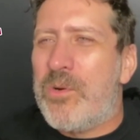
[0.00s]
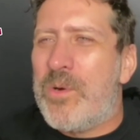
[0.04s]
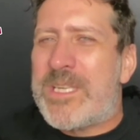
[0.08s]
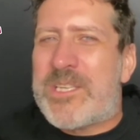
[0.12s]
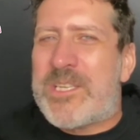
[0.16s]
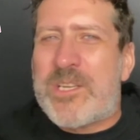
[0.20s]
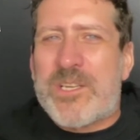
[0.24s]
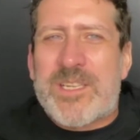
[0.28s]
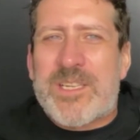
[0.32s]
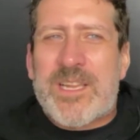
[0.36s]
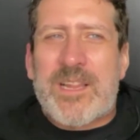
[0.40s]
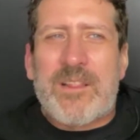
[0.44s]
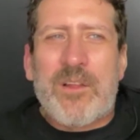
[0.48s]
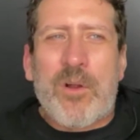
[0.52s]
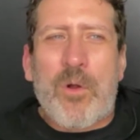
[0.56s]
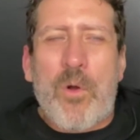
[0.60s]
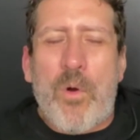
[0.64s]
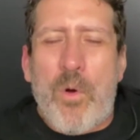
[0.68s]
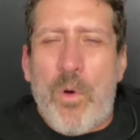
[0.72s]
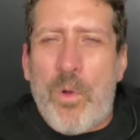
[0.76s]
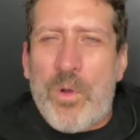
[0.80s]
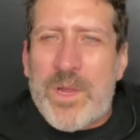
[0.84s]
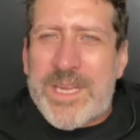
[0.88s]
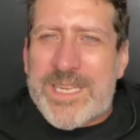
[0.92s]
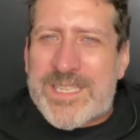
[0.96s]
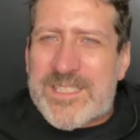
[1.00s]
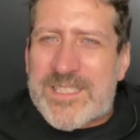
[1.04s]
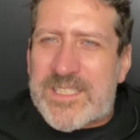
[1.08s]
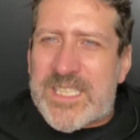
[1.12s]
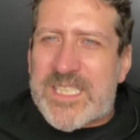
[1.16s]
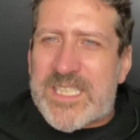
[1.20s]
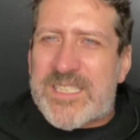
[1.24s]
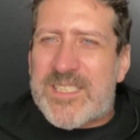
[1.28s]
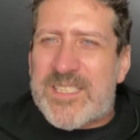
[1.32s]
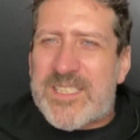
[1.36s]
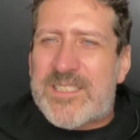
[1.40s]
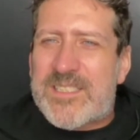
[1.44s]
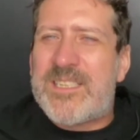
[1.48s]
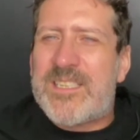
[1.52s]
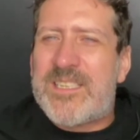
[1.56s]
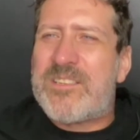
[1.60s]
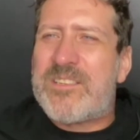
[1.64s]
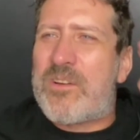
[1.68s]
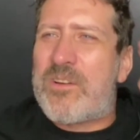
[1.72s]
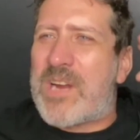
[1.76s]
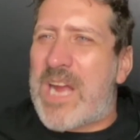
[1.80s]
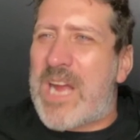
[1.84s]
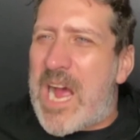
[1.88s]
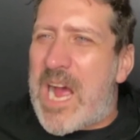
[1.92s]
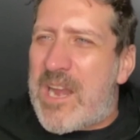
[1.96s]
It's just that their whole existences
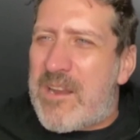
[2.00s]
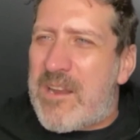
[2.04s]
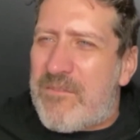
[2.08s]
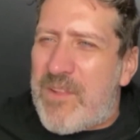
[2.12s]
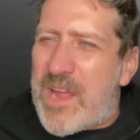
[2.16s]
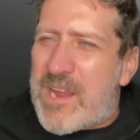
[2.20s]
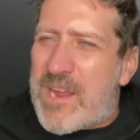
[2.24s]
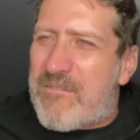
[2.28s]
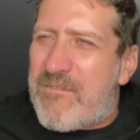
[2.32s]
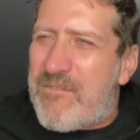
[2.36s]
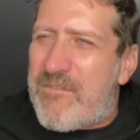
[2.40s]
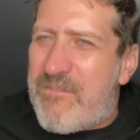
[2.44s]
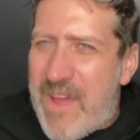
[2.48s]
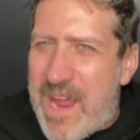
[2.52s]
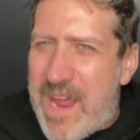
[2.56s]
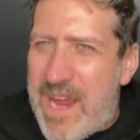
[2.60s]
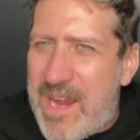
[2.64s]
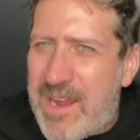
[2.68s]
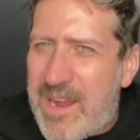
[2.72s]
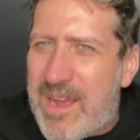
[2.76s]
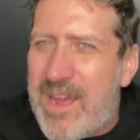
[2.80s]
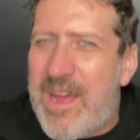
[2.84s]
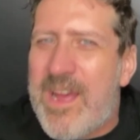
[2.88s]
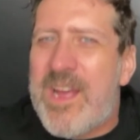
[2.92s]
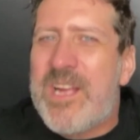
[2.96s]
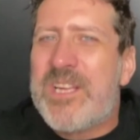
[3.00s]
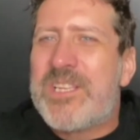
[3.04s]
are kind of like fake.